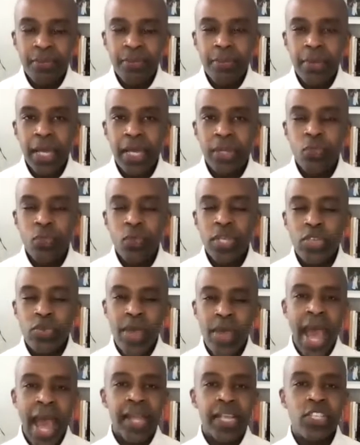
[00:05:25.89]
but when you
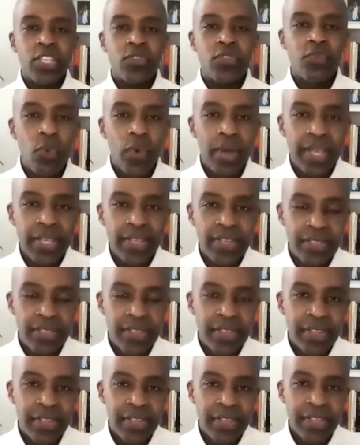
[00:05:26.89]
add his
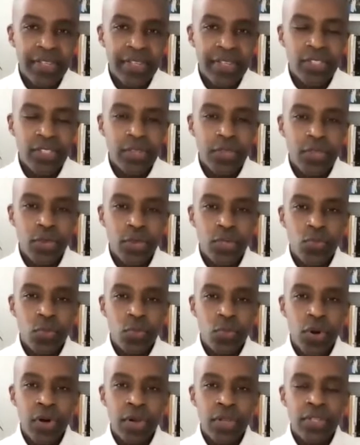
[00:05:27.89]
voice to those
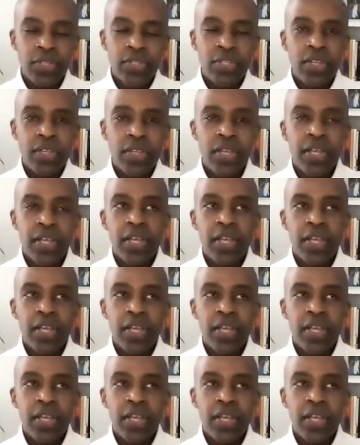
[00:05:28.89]
words,